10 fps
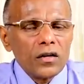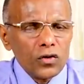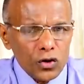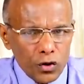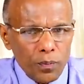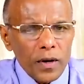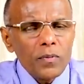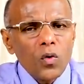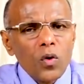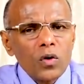to the
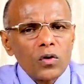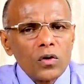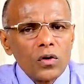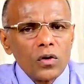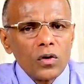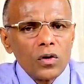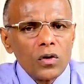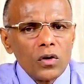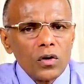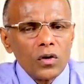Supreme Court
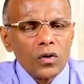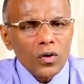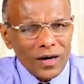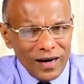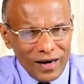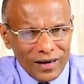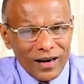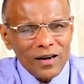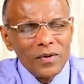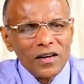to conduct a
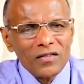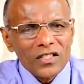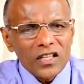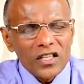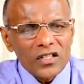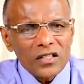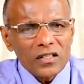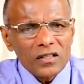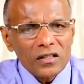credible investigation.